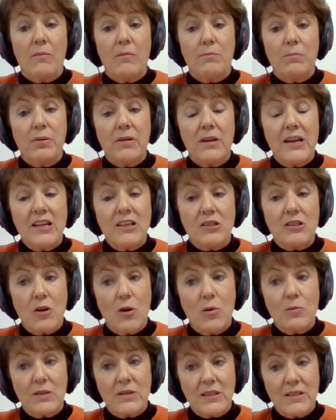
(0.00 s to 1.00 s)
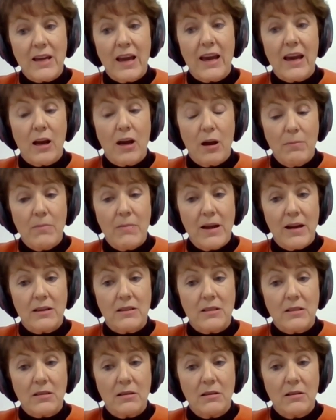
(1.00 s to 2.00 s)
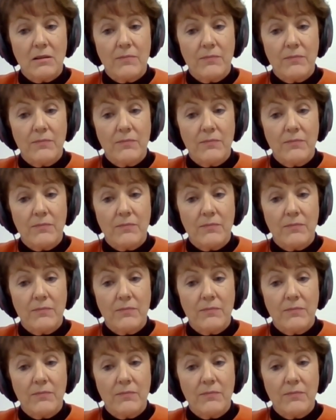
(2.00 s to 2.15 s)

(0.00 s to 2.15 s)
please don't say commit.